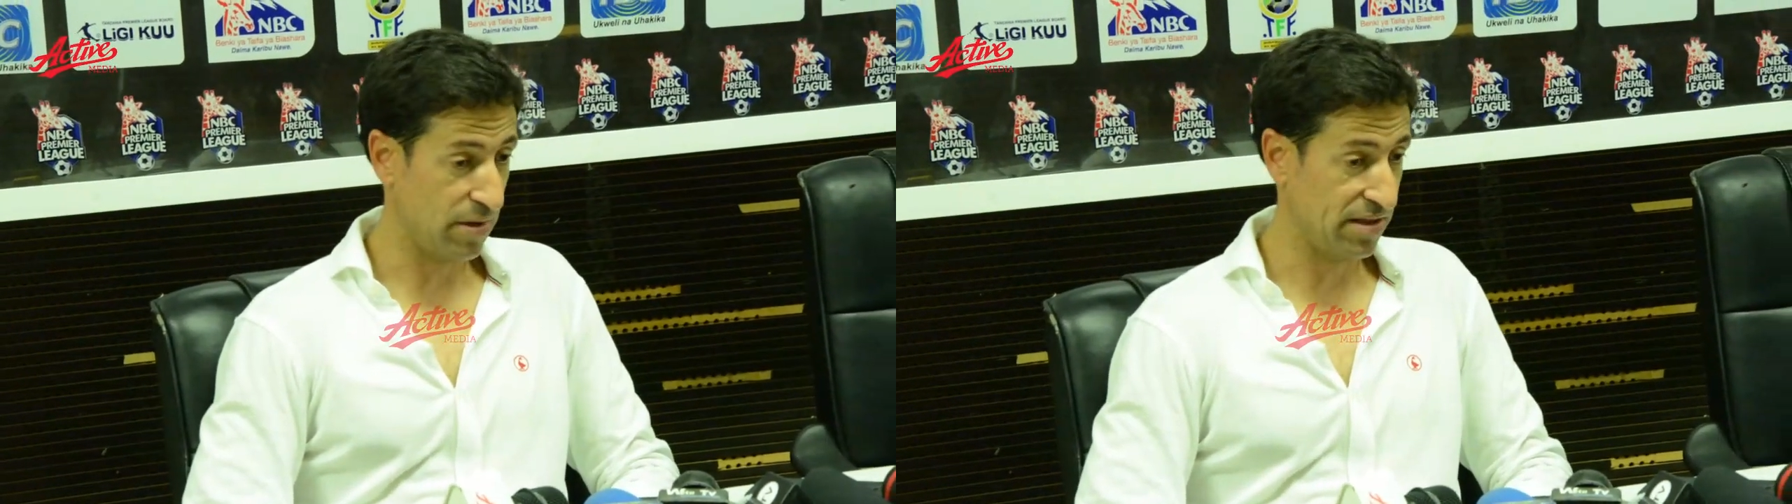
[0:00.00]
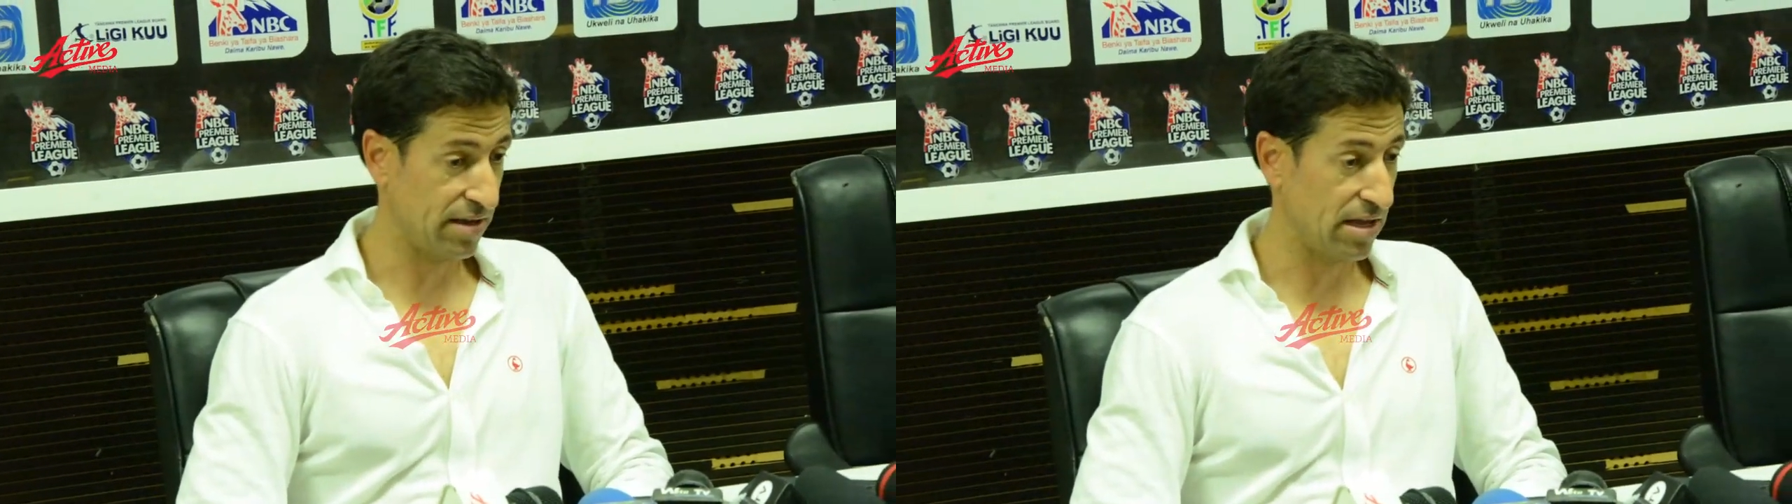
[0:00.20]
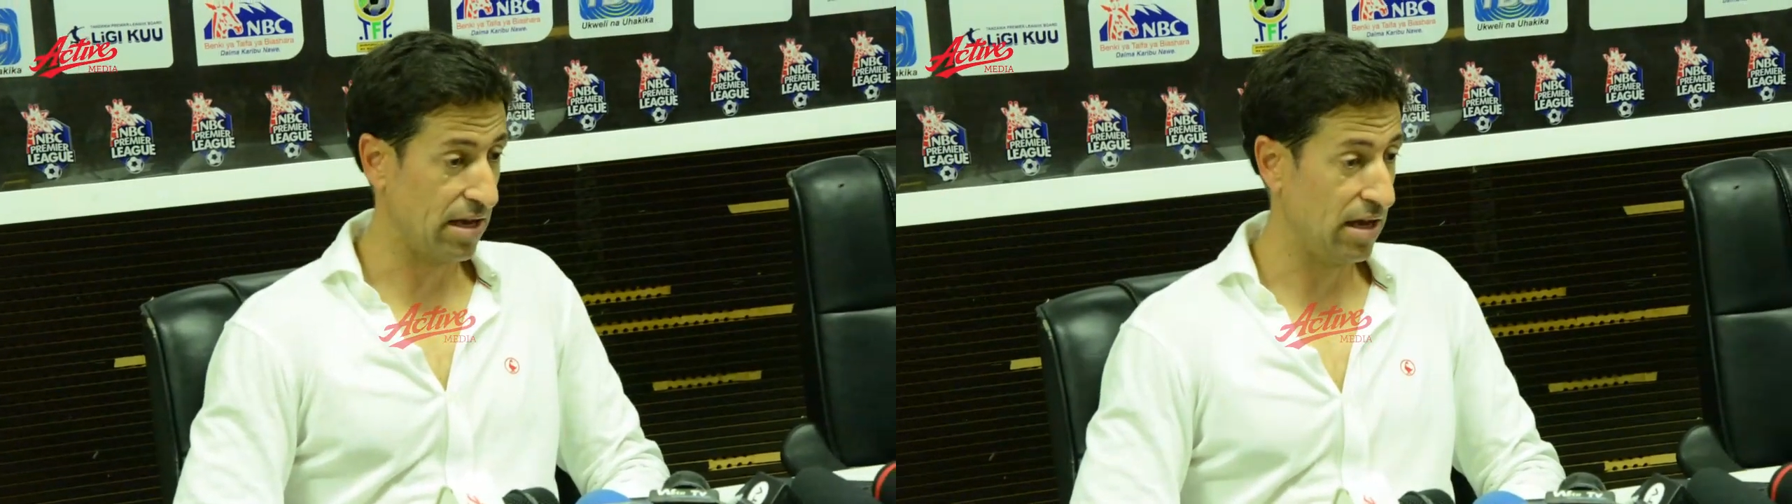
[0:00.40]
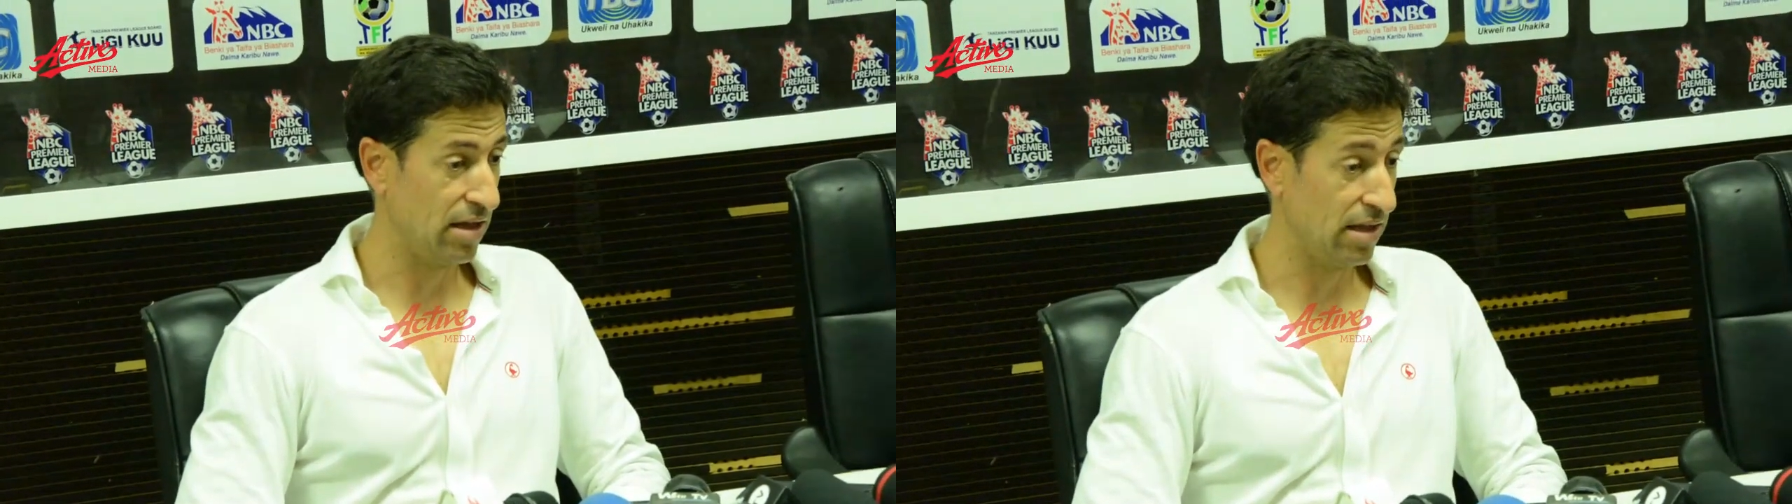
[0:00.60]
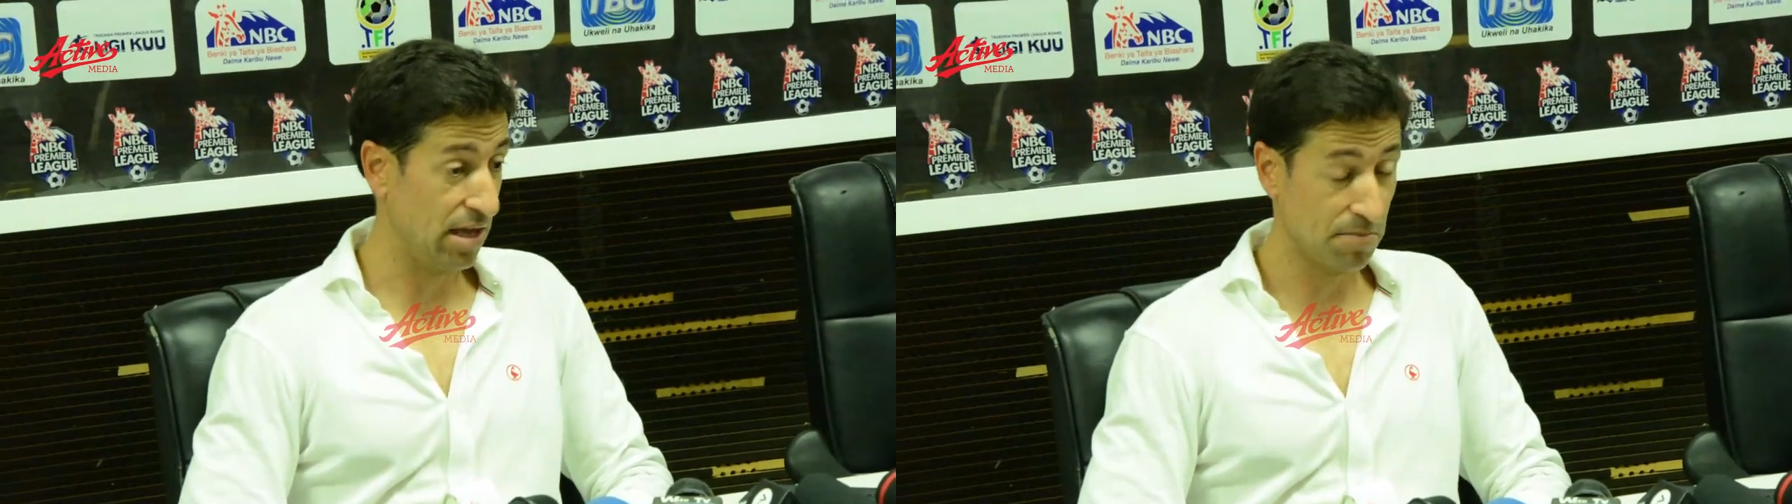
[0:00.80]
better
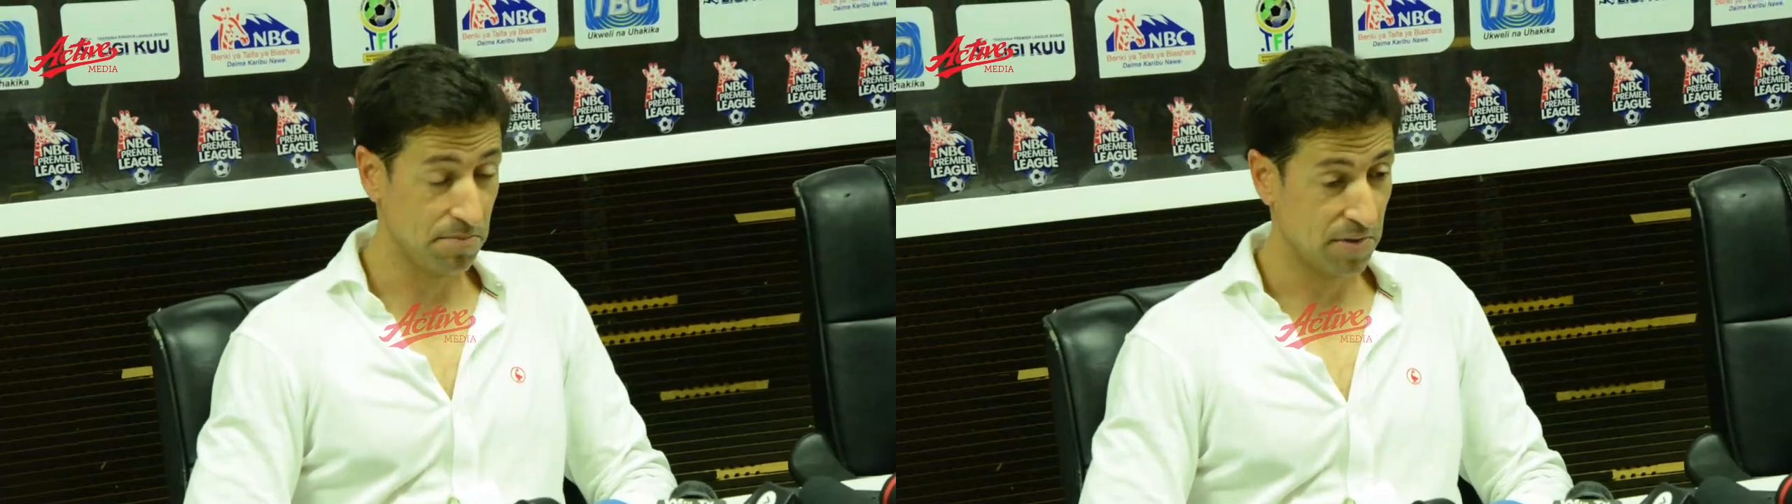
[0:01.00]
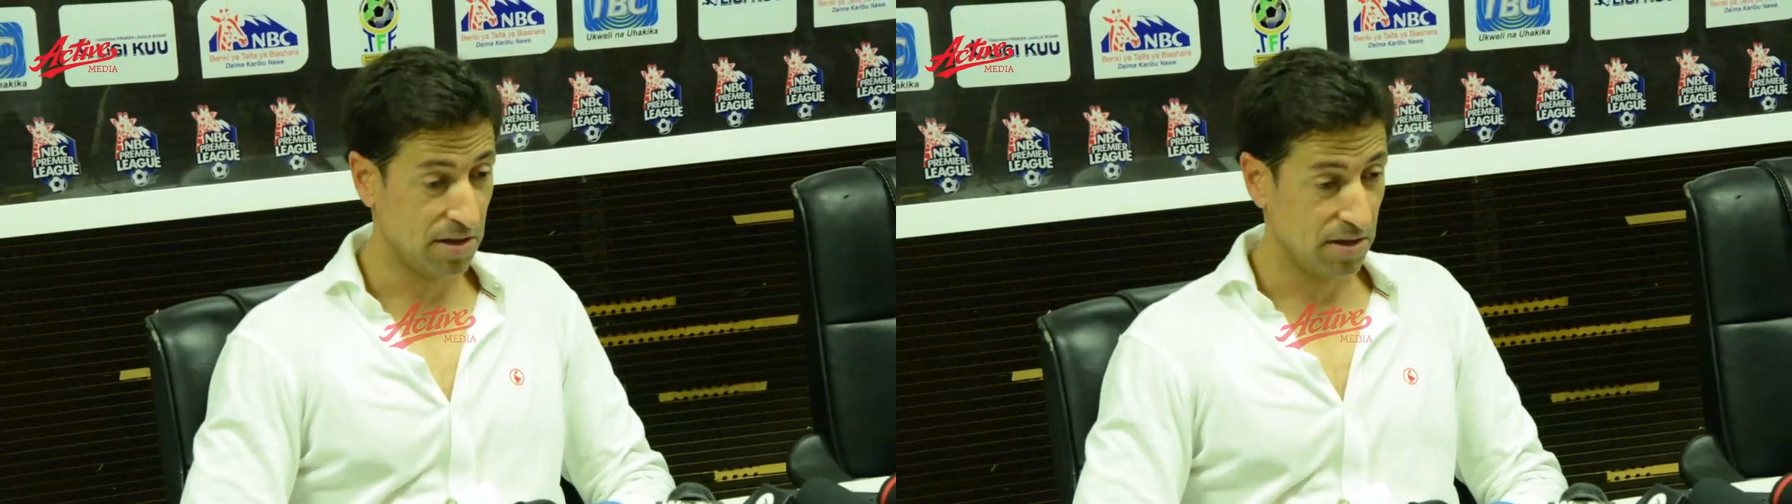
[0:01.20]
than them.